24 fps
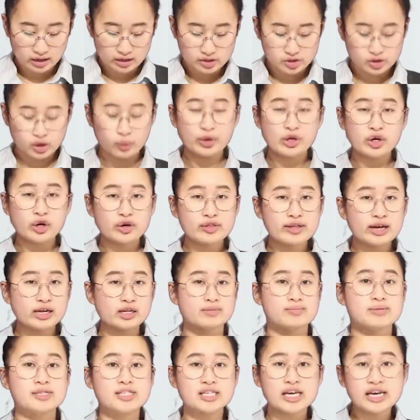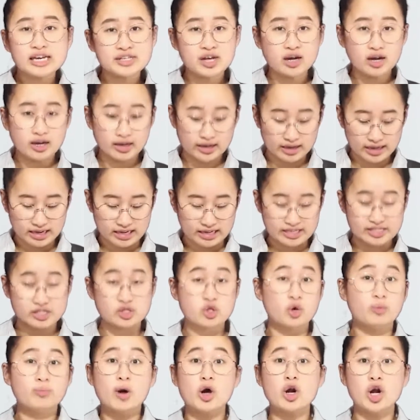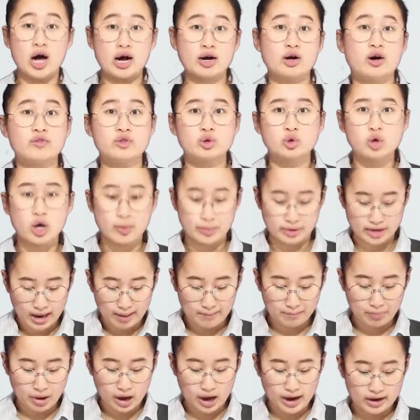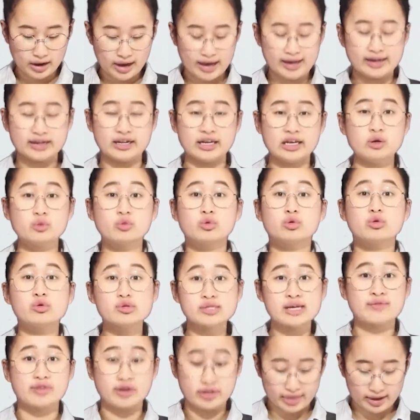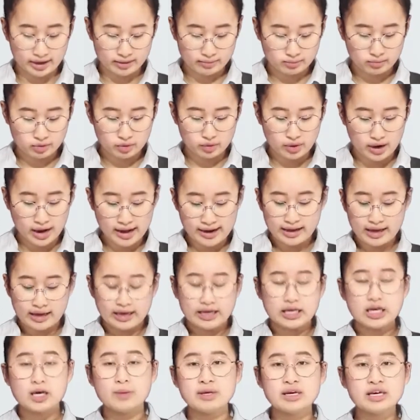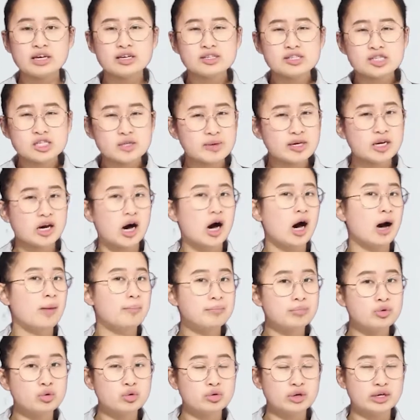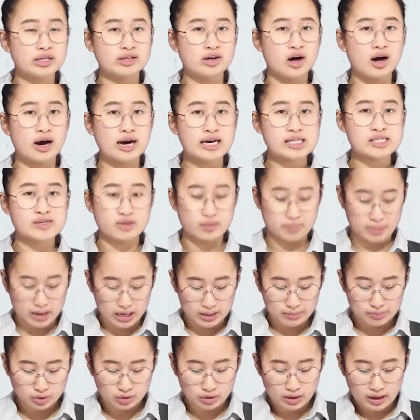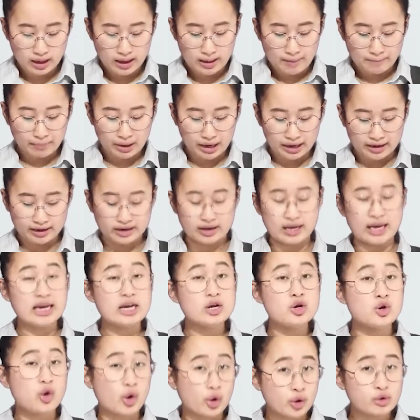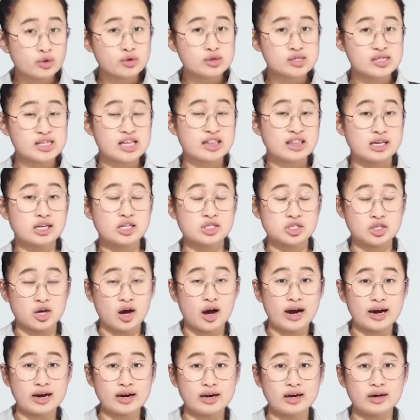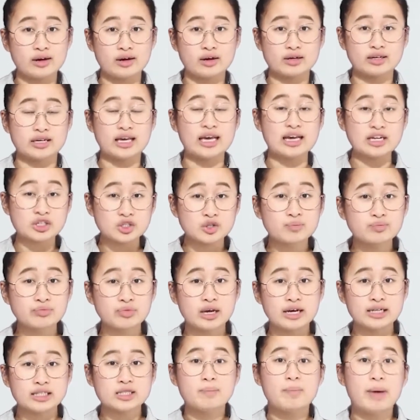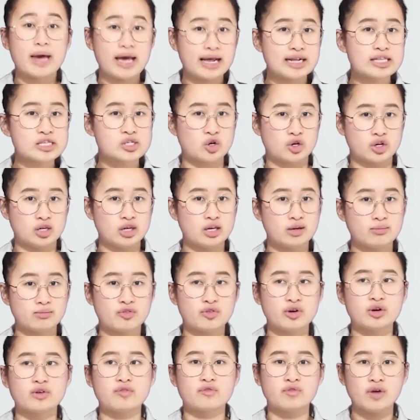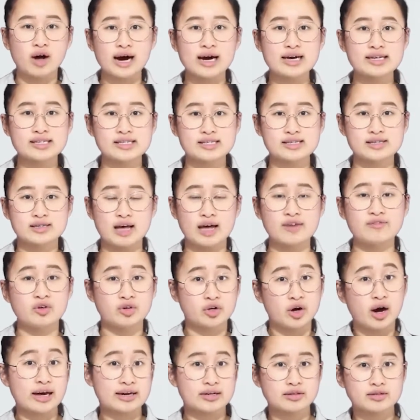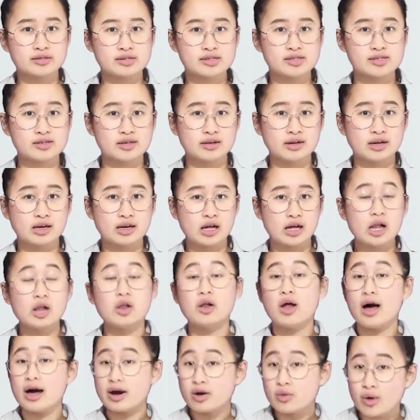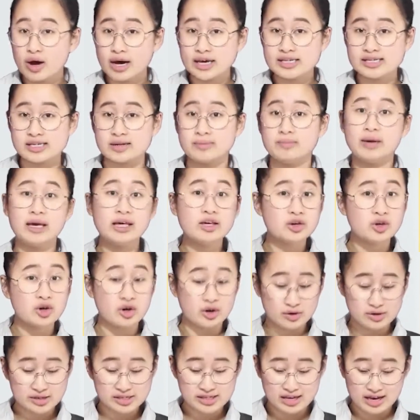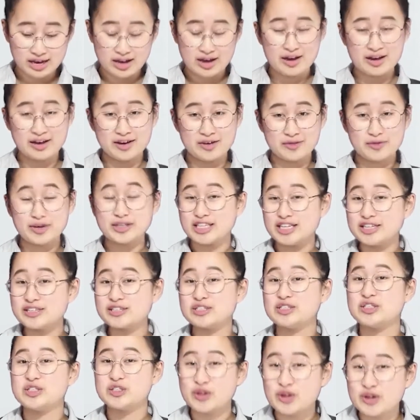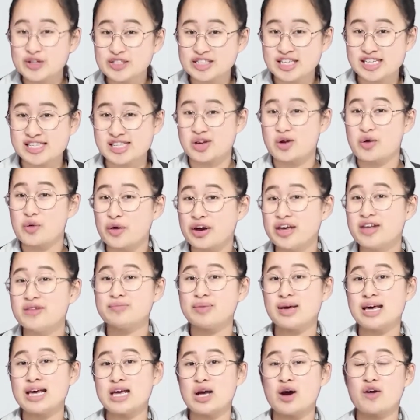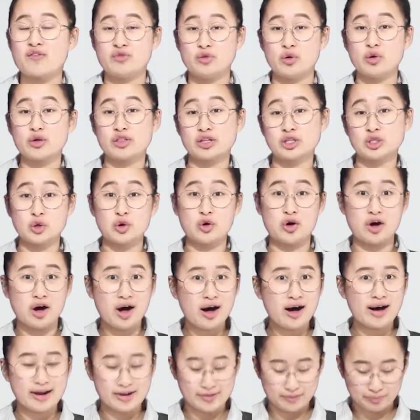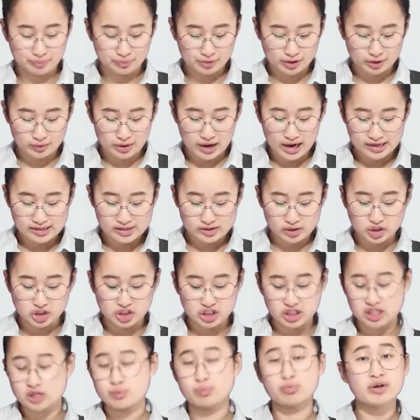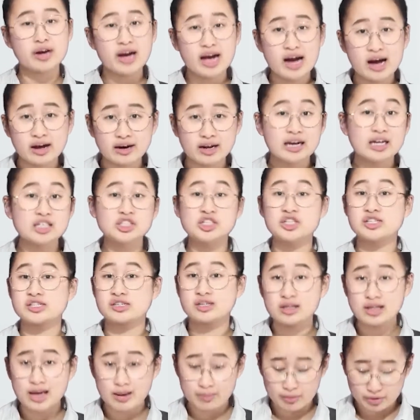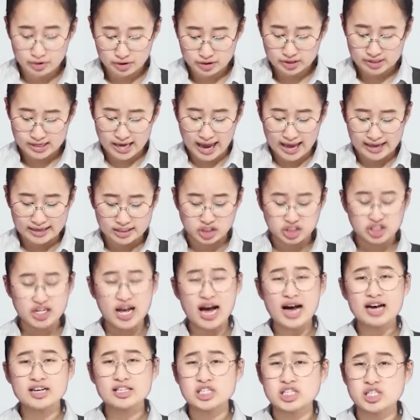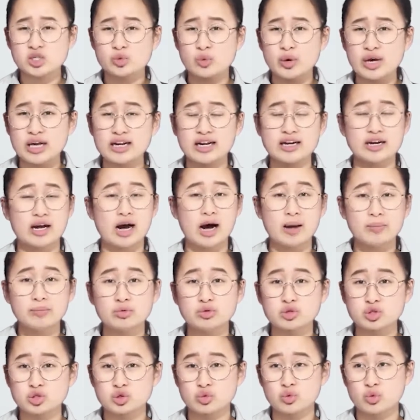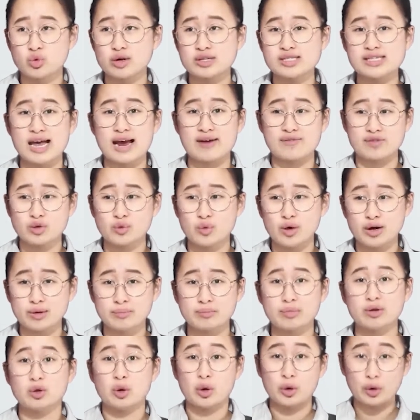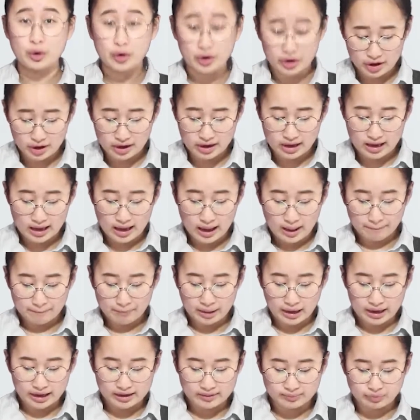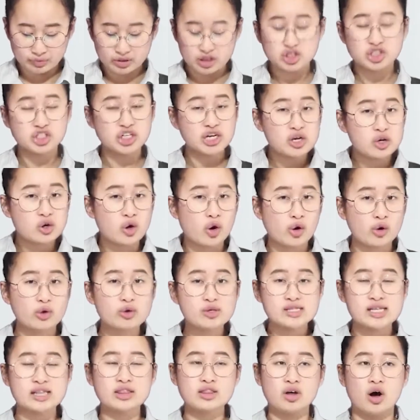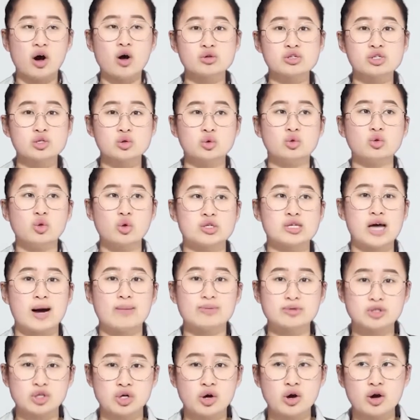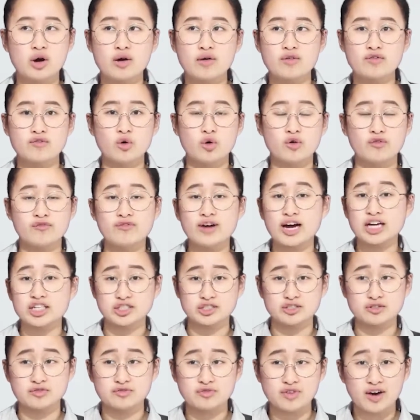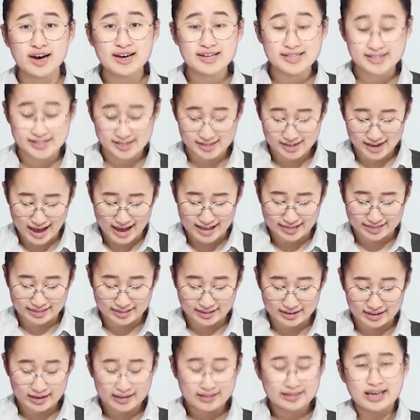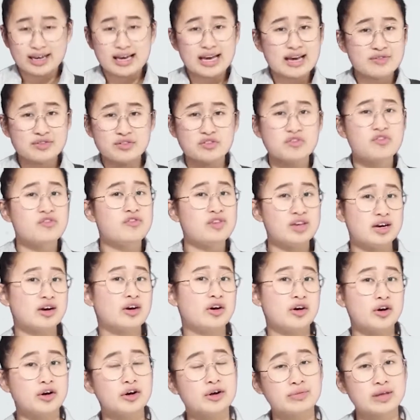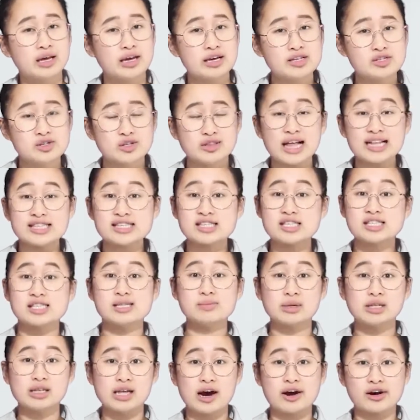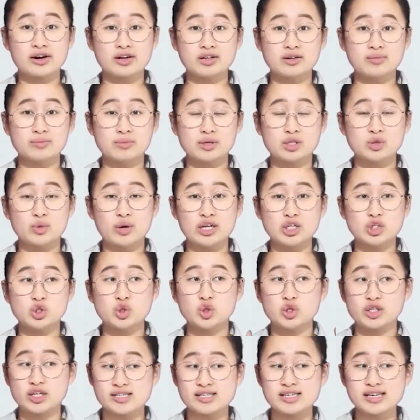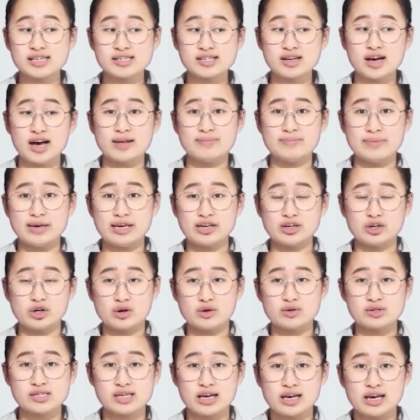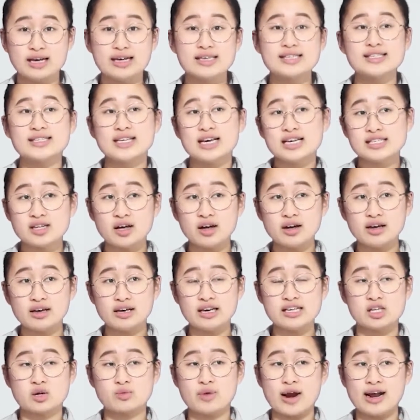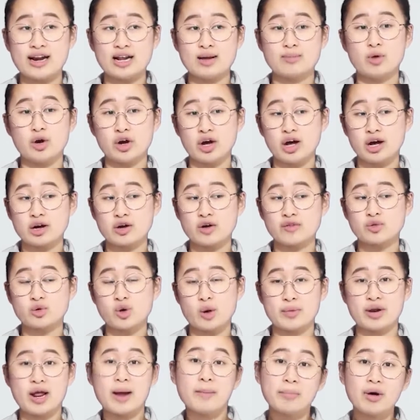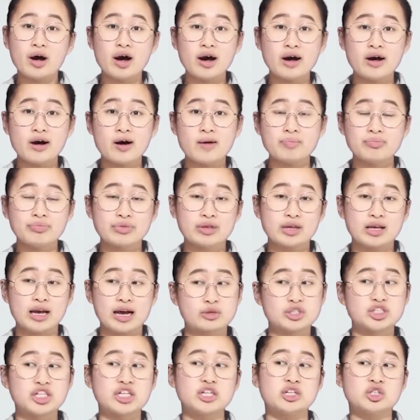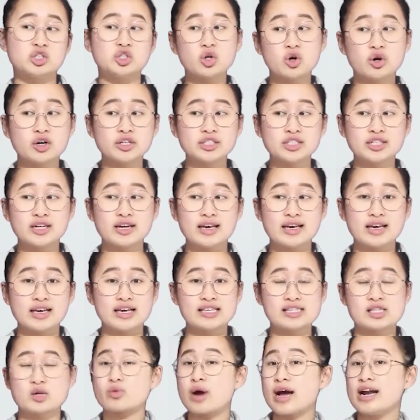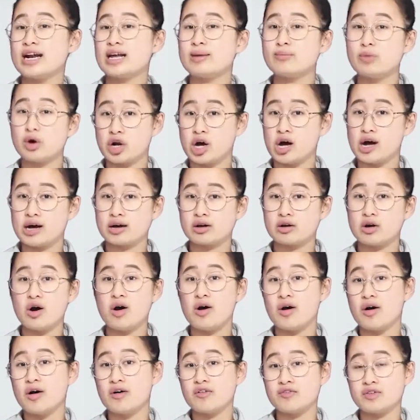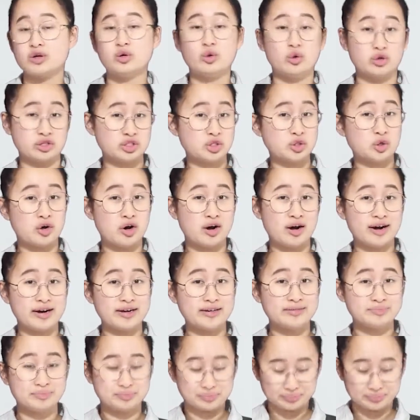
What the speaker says: So we know that Caesar is the monarch of the Roman Empire and he rules everything, right? He appears to be humble in the eyes of the people, but he knows that the entire kingdom depends on him for advice and for guidance. Likewise, in Mean Girls, Regina George is the queen bee of North Shore High, right? So she's proud, she's glamorous, and she acts sweet and humble towards everyone below her, but she knows that the whole school looks up to her for fashion advice, and they even fear her. So that's the similarity between Julius Caesar and Mean Girls. Caesar is the reigning monarch of the Roman Empire, and Regina George is the reigning monarch of North Shore High.